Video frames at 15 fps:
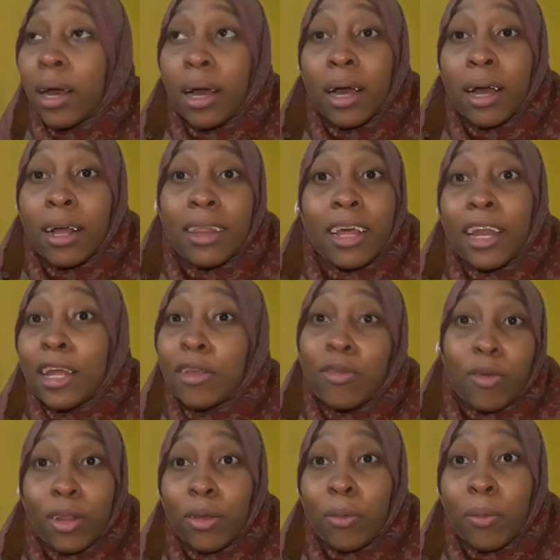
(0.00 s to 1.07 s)
That is
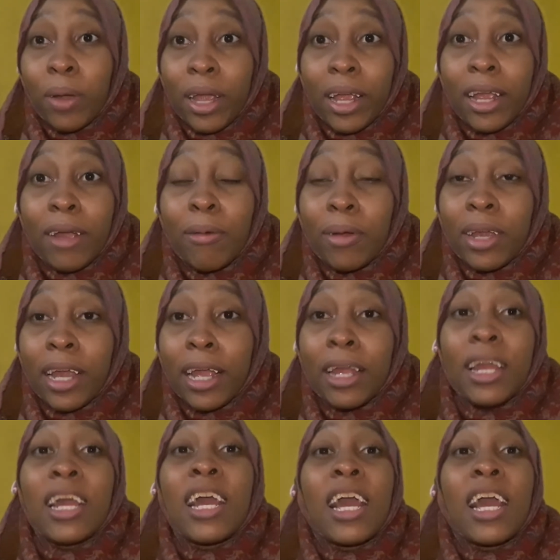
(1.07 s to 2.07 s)
not the way, okay?